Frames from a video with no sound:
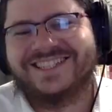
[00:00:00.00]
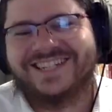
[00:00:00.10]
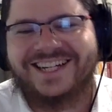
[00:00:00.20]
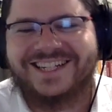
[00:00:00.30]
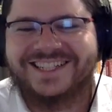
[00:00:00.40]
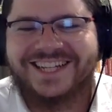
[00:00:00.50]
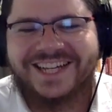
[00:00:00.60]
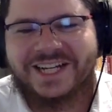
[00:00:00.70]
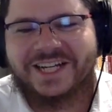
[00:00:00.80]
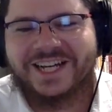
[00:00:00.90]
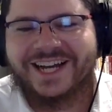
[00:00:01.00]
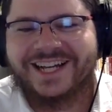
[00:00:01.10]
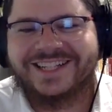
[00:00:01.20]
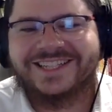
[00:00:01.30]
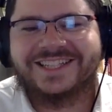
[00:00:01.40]
Got it.
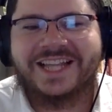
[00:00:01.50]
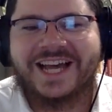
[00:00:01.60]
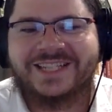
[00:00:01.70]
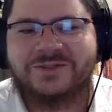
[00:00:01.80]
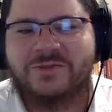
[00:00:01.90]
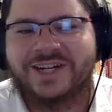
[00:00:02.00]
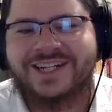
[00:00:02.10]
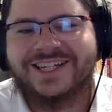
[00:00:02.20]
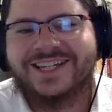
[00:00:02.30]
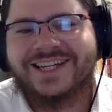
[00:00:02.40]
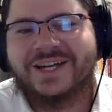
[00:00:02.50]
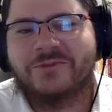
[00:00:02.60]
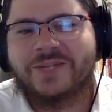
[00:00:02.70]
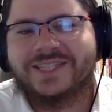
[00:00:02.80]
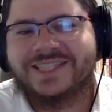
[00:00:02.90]
Last one.
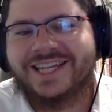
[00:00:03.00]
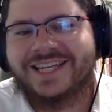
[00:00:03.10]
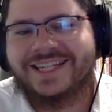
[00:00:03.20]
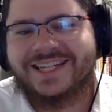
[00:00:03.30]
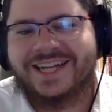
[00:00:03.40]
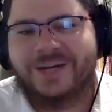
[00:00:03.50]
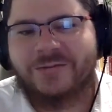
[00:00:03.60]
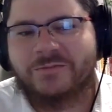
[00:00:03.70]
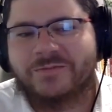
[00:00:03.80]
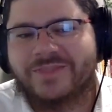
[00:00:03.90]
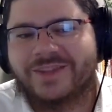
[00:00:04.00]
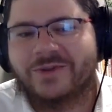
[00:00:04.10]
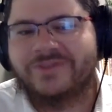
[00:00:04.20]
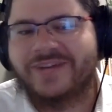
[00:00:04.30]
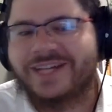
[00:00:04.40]
What's a
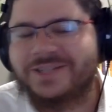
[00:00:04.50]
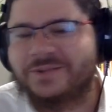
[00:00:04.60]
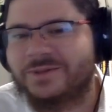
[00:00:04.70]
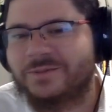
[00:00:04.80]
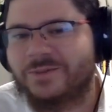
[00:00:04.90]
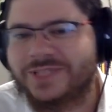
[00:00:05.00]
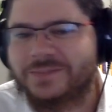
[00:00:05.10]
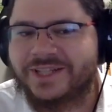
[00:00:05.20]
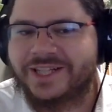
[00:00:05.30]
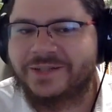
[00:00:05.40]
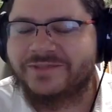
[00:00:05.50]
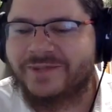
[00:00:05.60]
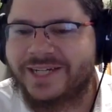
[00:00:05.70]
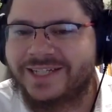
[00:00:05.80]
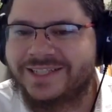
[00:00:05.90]
core value or principle that you live by?